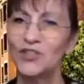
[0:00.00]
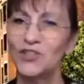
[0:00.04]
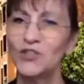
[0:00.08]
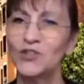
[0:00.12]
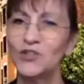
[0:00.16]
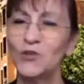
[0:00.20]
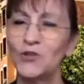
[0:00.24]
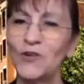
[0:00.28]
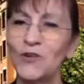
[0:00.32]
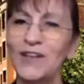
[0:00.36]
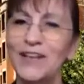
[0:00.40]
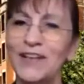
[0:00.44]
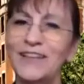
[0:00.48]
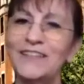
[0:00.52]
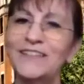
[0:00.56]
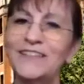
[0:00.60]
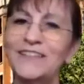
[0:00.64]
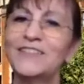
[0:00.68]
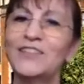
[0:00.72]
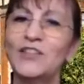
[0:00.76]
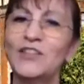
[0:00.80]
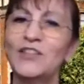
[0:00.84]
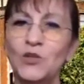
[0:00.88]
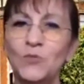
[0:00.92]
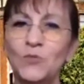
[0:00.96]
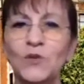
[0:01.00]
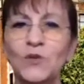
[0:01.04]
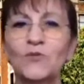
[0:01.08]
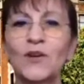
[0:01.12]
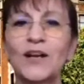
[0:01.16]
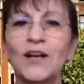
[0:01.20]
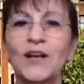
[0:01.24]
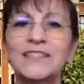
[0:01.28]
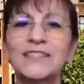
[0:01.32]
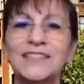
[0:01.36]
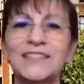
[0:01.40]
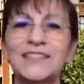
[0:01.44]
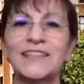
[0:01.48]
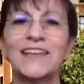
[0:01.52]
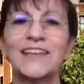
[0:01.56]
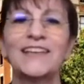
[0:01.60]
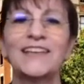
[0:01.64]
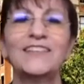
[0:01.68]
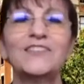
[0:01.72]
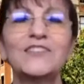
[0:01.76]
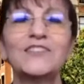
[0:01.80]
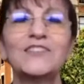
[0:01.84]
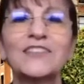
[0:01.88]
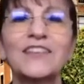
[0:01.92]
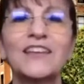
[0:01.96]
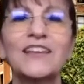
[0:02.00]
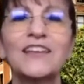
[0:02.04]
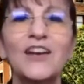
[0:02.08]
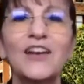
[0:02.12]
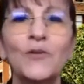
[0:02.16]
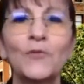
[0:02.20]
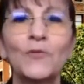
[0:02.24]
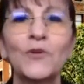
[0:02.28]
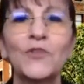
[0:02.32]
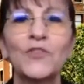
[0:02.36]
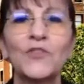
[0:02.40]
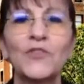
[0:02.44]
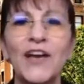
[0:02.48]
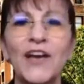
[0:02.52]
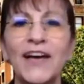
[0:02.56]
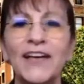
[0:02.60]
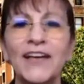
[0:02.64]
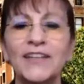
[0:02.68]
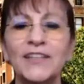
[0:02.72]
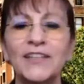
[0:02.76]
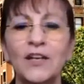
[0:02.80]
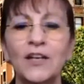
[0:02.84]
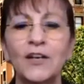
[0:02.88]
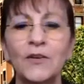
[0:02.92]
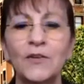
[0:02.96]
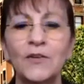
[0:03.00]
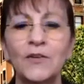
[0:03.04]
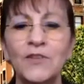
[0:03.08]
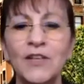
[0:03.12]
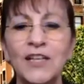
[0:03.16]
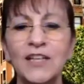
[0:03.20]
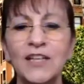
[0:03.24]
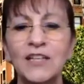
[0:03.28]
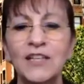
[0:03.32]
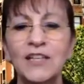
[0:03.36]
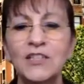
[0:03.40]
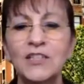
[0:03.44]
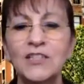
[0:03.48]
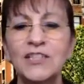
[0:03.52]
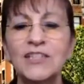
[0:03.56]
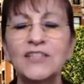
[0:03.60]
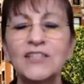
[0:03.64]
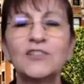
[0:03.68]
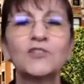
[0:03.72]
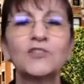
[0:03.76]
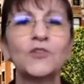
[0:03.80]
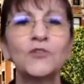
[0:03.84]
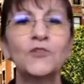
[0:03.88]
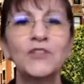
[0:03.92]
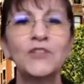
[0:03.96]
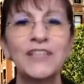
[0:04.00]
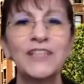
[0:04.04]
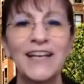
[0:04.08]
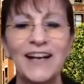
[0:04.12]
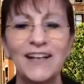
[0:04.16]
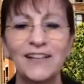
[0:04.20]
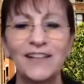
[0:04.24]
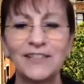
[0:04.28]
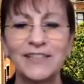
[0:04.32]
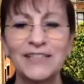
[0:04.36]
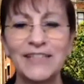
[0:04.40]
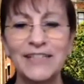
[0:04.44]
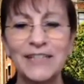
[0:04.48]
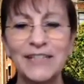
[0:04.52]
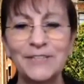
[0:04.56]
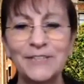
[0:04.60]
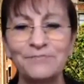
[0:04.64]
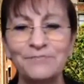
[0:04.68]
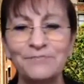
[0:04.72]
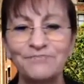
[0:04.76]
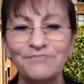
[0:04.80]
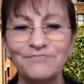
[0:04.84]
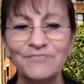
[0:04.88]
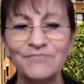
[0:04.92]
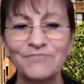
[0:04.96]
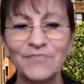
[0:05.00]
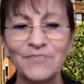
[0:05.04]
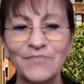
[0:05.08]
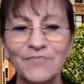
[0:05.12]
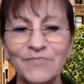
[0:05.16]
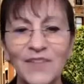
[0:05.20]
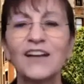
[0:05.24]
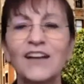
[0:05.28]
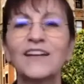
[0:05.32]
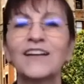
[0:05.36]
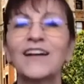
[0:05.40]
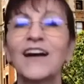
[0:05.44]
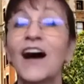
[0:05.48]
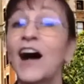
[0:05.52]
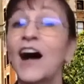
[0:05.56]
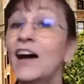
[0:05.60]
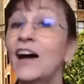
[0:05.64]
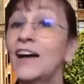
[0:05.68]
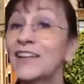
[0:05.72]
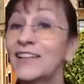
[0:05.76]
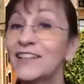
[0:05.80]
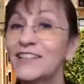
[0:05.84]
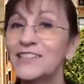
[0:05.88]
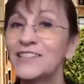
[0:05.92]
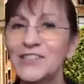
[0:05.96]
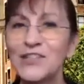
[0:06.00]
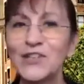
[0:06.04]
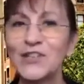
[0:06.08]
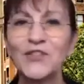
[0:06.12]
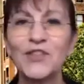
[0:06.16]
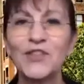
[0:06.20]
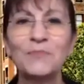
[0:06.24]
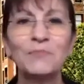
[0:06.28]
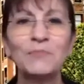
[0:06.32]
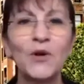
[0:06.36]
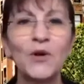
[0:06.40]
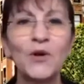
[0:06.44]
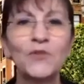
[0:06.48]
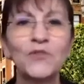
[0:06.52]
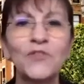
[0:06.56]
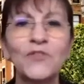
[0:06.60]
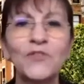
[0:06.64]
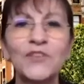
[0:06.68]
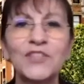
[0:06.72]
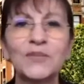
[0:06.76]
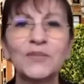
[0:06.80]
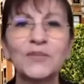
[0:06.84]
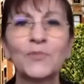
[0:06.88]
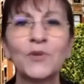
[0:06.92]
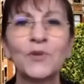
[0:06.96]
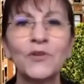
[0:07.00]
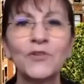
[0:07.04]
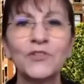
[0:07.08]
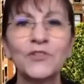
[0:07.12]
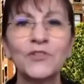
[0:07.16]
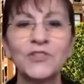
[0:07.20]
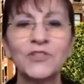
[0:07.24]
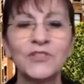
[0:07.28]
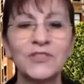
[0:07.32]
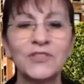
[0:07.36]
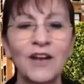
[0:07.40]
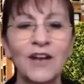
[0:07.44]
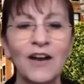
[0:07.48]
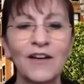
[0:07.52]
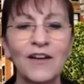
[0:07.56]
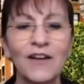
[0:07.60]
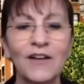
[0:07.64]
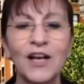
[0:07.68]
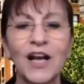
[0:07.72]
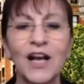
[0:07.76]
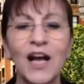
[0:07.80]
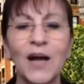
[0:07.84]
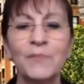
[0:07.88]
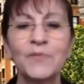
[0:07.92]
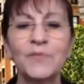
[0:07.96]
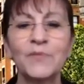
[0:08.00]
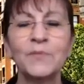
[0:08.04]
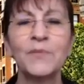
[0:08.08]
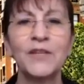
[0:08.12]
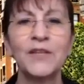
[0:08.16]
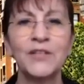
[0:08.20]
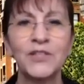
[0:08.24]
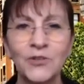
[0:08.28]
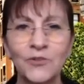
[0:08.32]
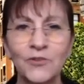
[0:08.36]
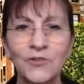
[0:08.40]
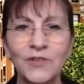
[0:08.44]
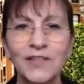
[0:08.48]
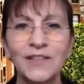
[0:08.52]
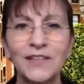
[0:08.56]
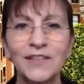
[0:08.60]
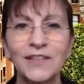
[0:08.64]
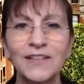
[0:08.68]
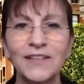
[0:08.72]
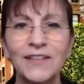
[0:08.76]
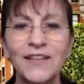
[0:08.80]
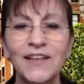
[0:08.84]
to join the human rights lens with that of decoloniality. I consider that both of these approaches are complementary,